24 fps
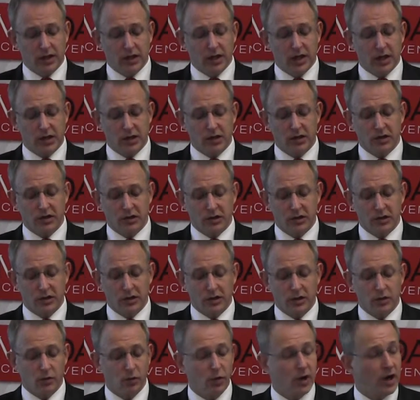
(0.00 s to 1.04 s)
it
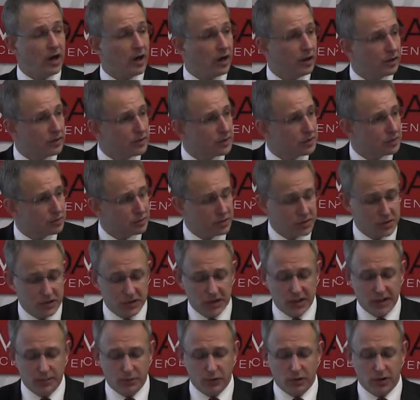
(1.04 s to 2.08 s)
concluded that wireless was
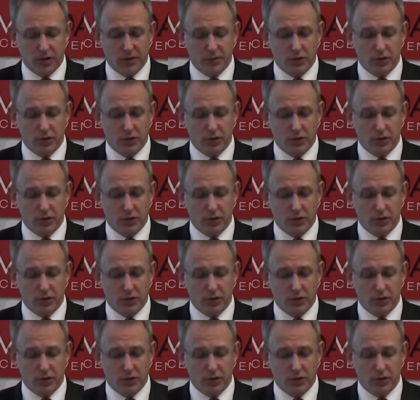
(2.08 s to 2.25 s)
cheaper on